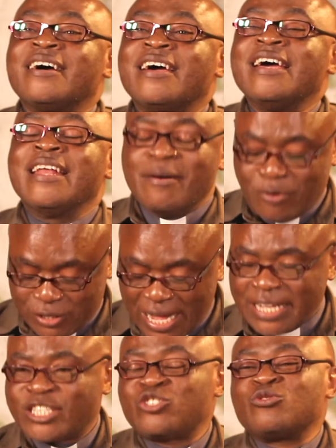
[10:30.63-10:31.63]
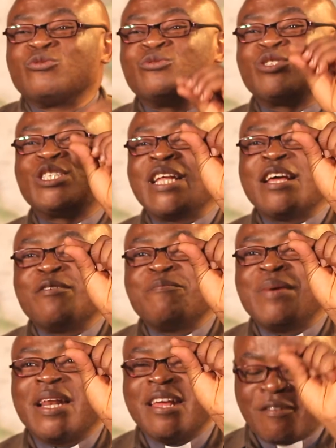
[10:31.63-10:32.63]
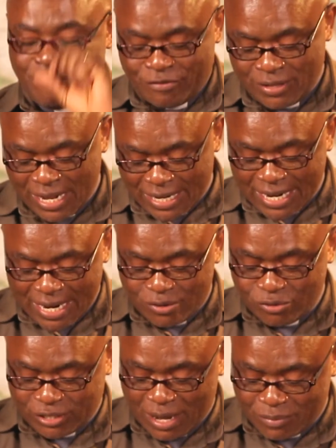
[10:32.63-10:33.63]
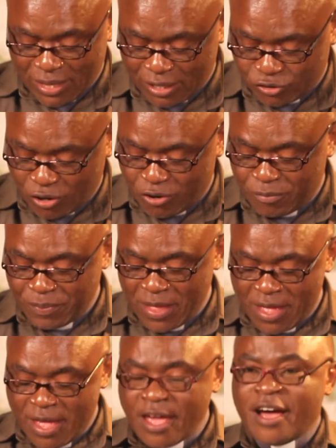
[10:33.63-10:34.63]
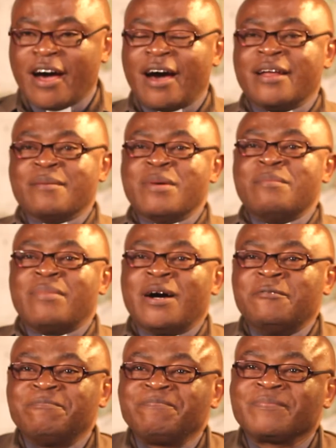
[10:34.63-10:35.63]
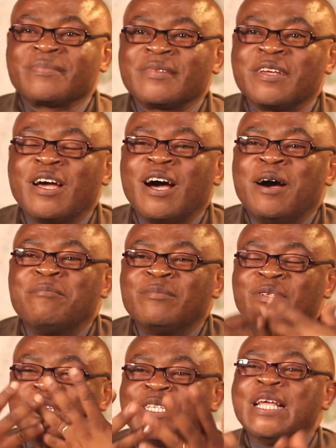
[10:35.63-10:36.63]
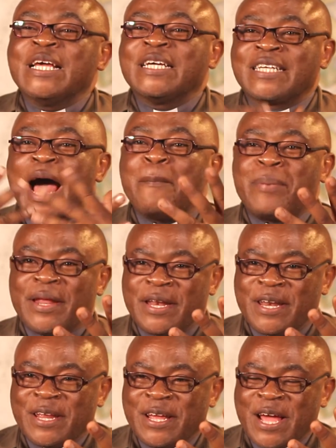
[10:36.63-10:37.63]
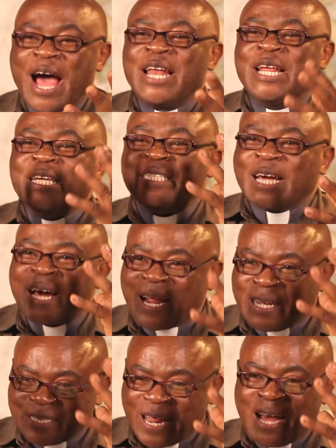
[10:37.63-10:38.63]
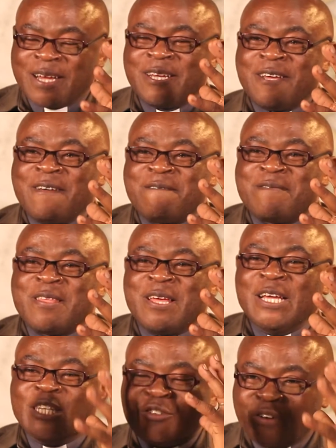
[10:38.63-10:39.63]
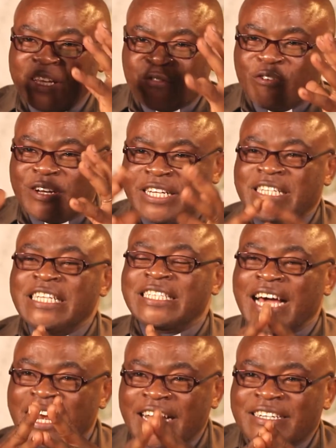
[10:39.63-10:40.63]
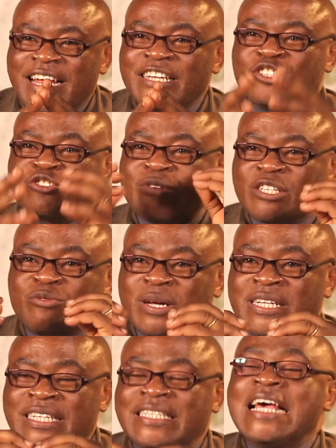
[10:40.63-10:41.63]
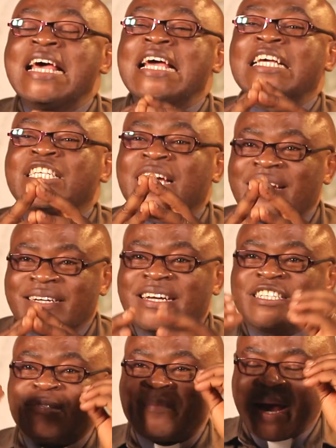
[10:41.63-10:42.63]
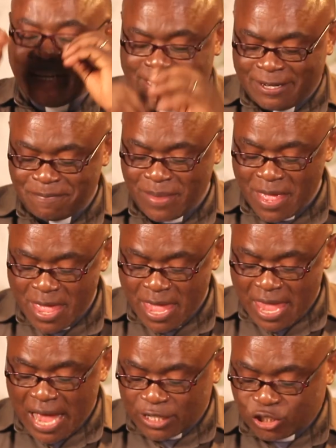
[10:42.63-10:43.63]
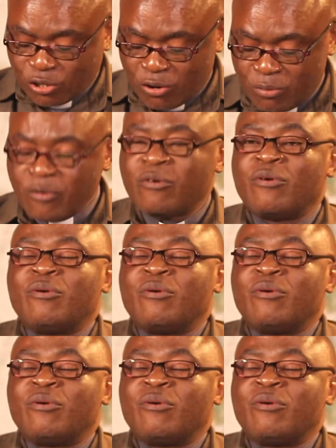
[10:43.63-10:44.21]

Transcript: enables us to still believe that he can do something. So, remember, things happen, and his character is faithfulness. His character is trustworthiness. His character is might. And so,